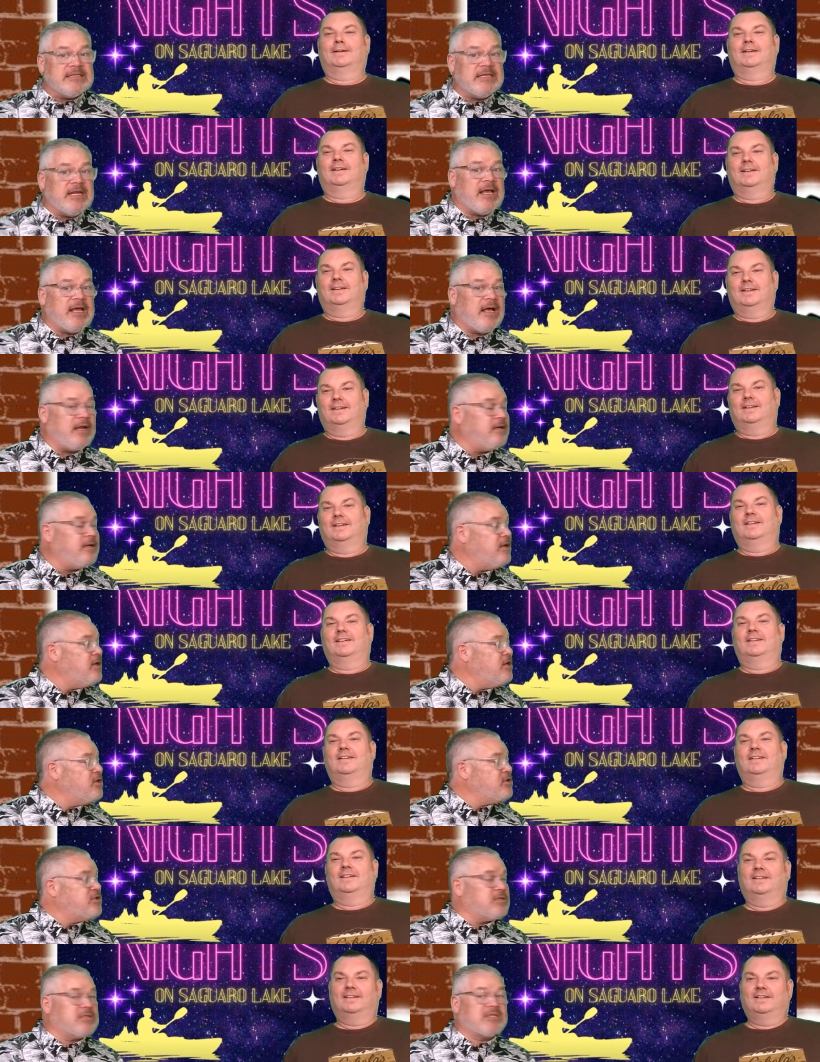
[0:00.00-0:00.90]
Speaker 1: neon.
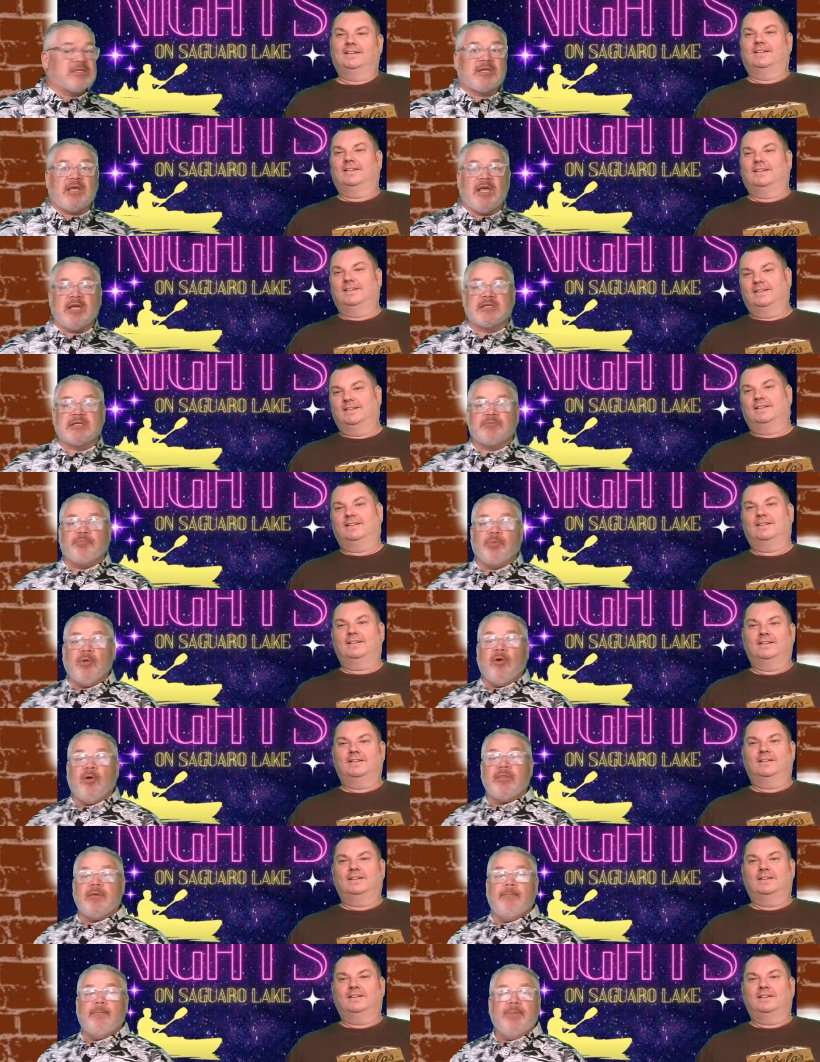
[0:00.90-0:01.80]
Just explore
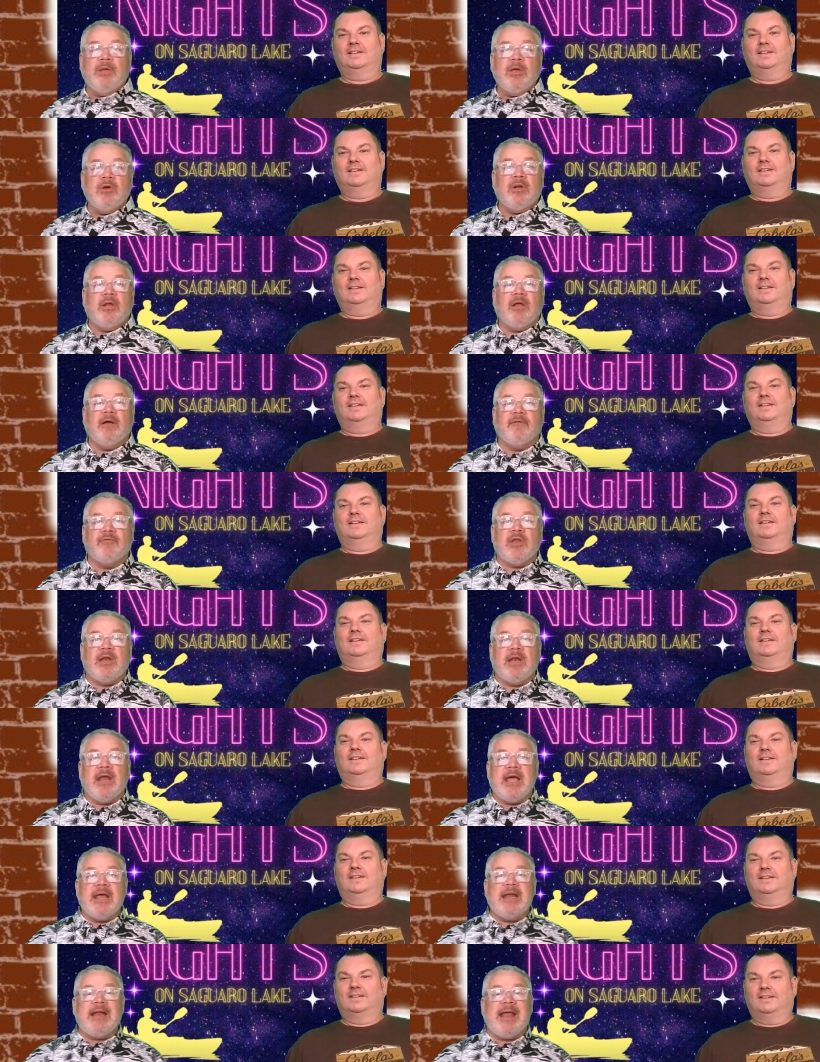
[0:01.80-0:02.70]
the beauty of the
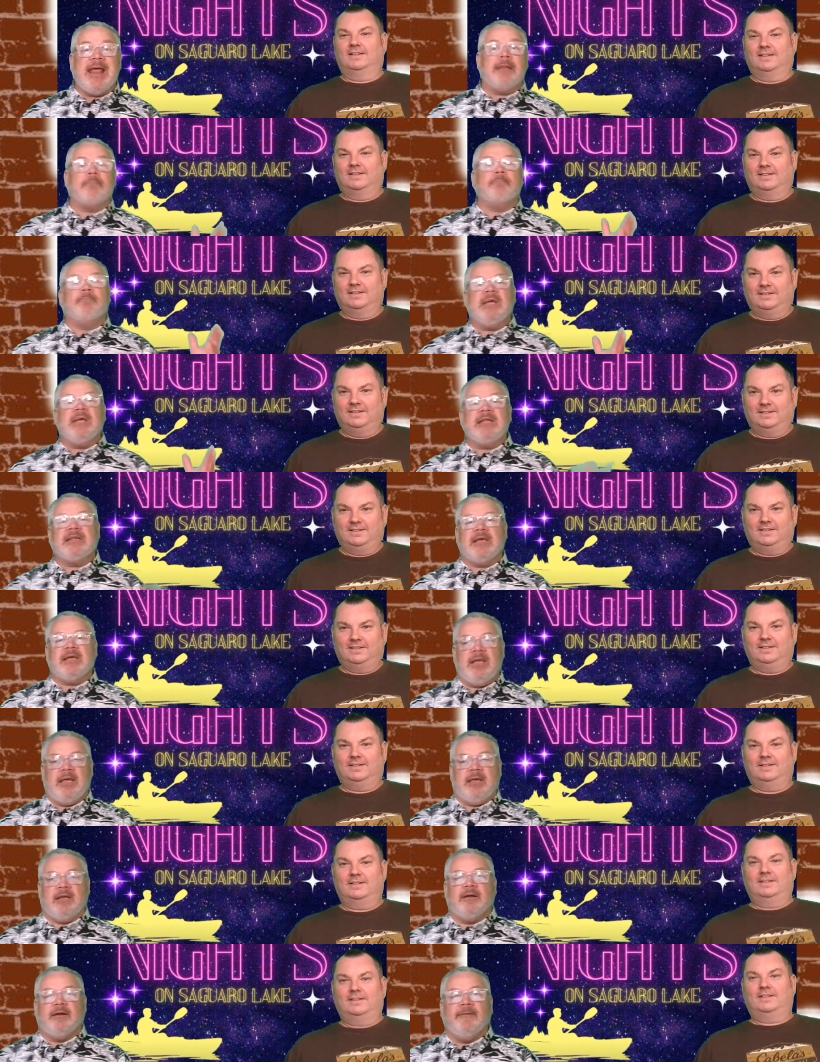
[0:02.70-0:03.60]
night and beat the
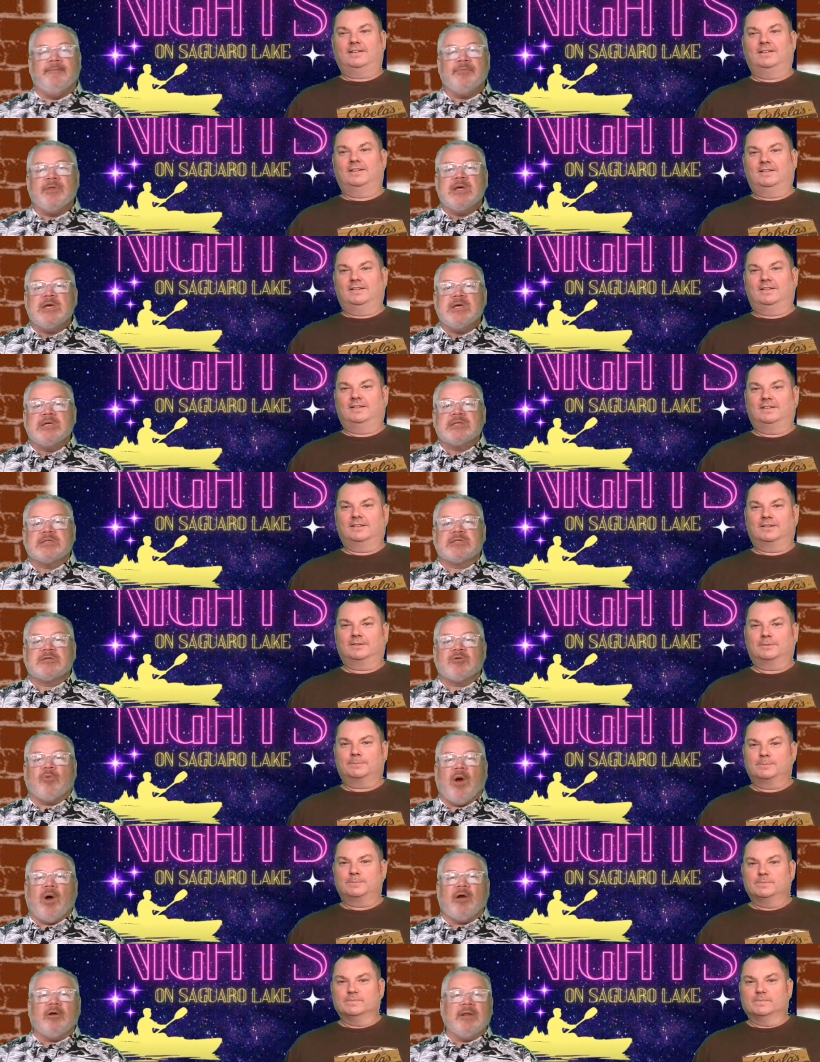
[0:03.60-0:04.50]
heat.
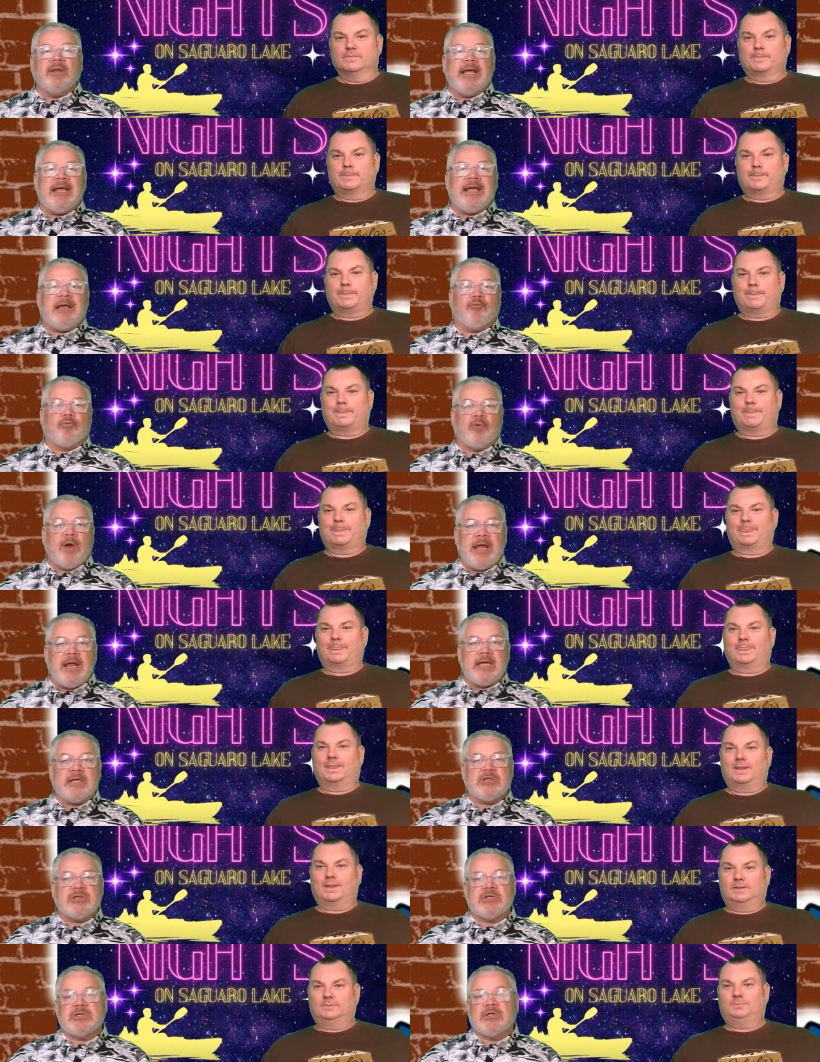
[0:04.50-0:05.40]
Saguaro Lake
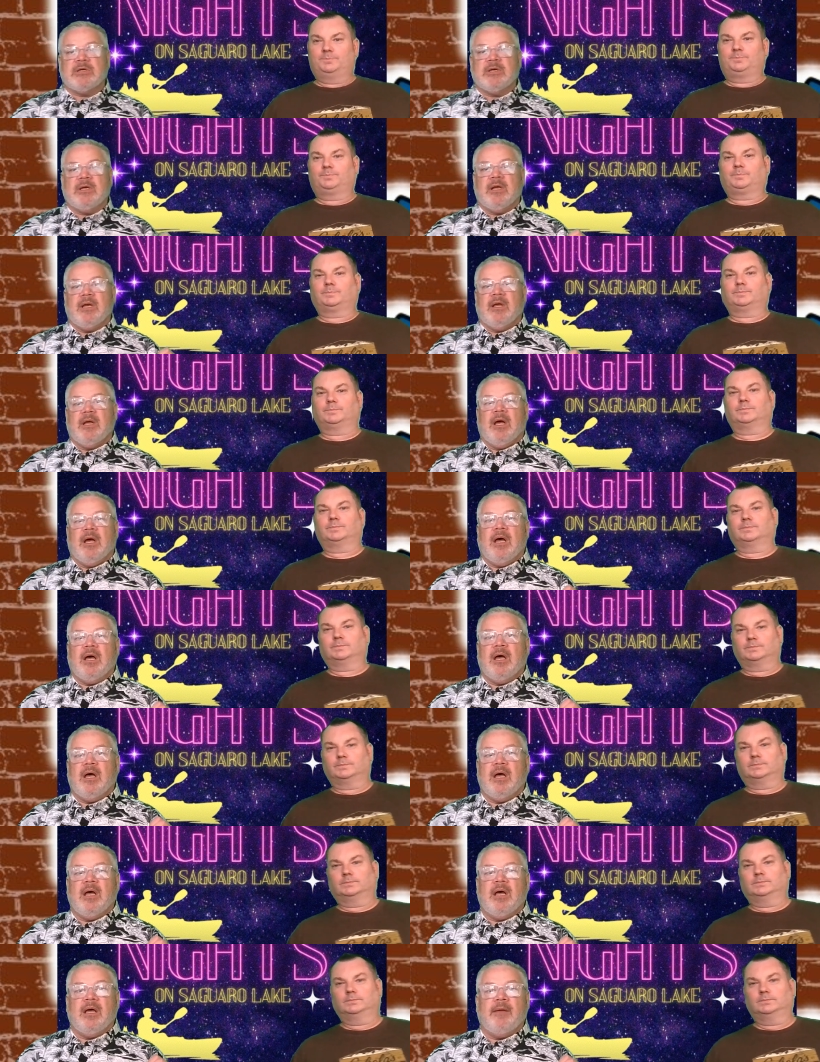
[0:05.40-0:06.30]
Ranch
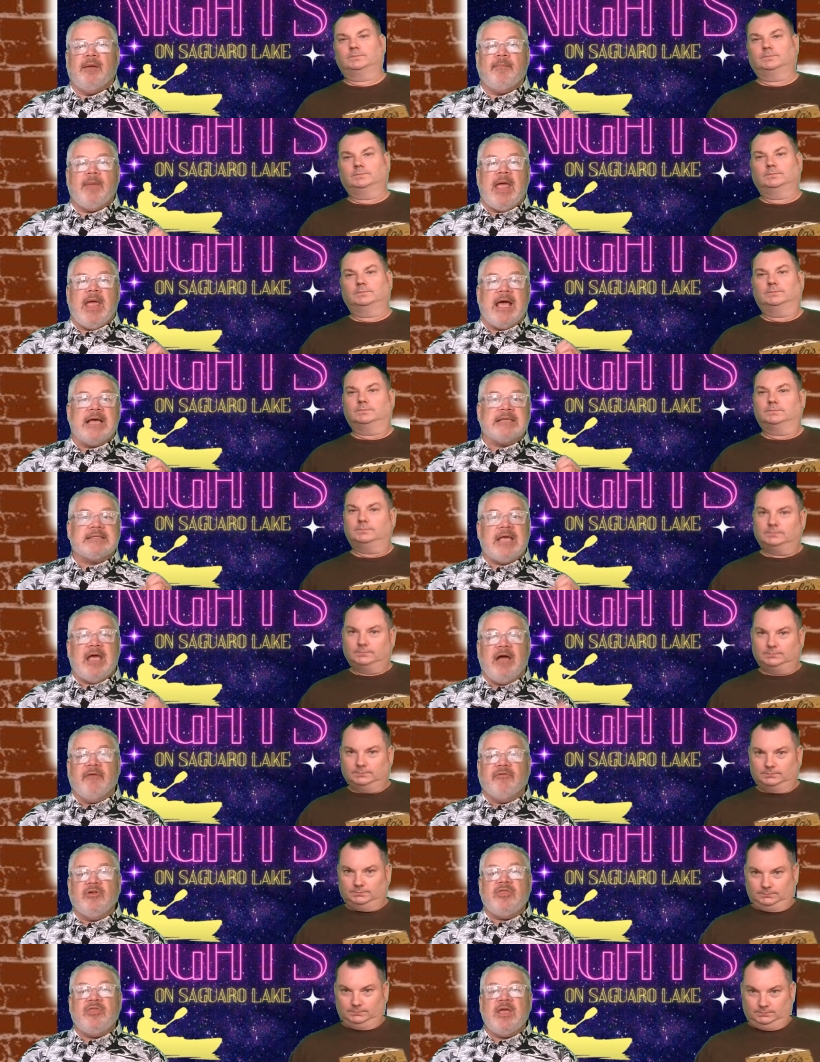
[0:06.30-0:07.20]
um, has
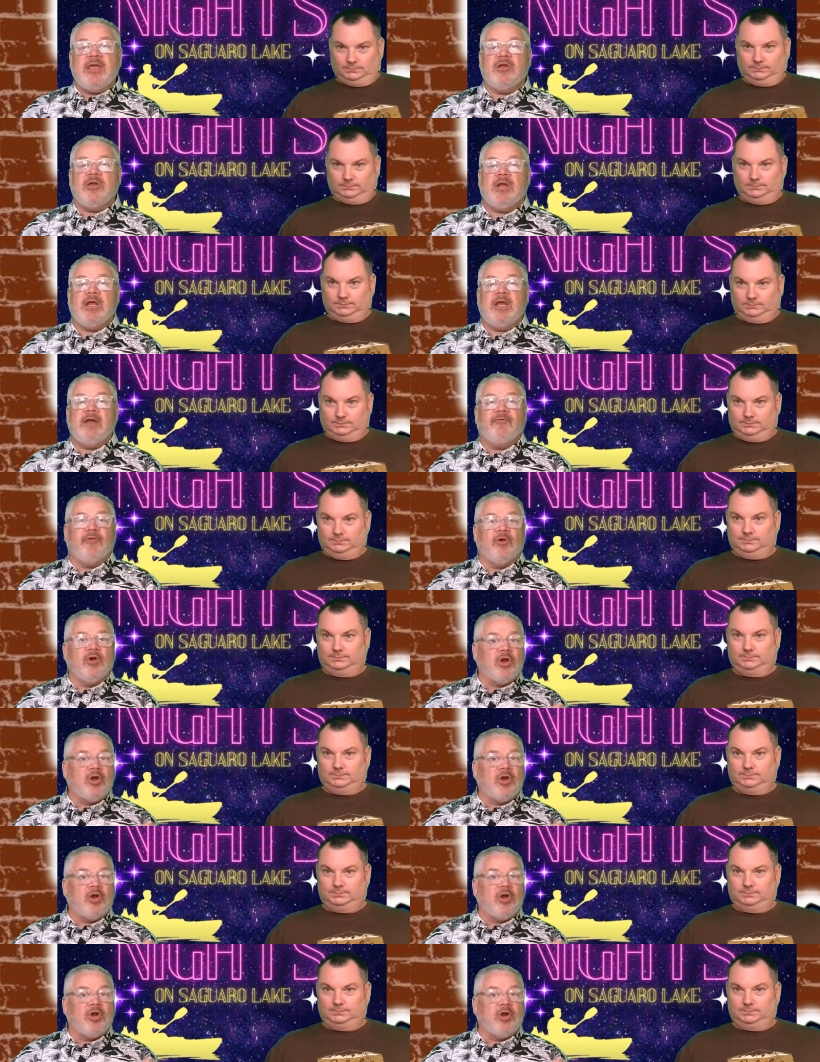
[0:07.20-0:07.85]
everything you need for an